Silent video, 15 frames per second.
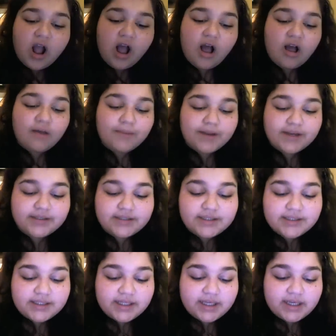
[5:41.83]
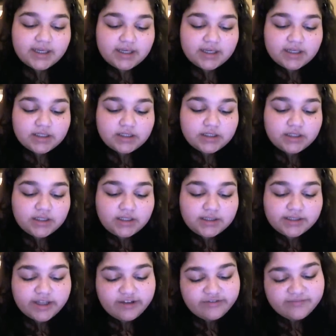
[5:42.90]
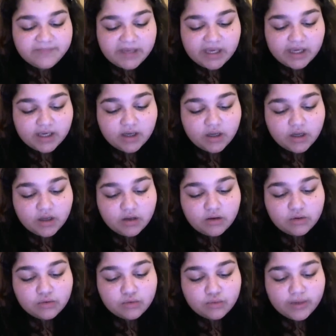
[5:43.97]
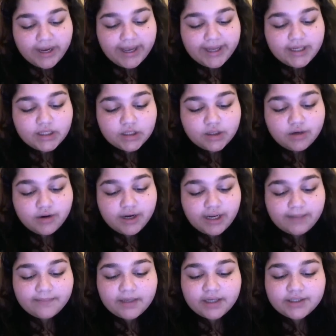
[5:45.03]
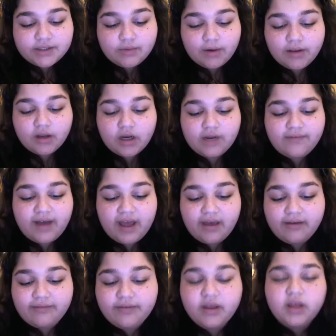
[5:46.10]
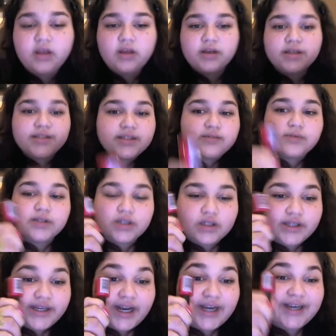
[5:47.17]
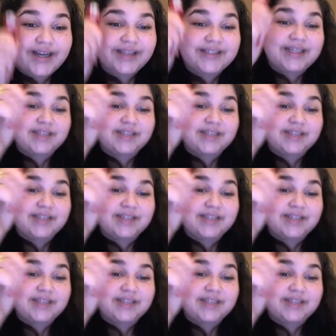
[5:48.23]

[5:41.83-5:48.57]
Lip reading: And this is in Love Me Red Cream, and this is $1.35. Because these ones are only 99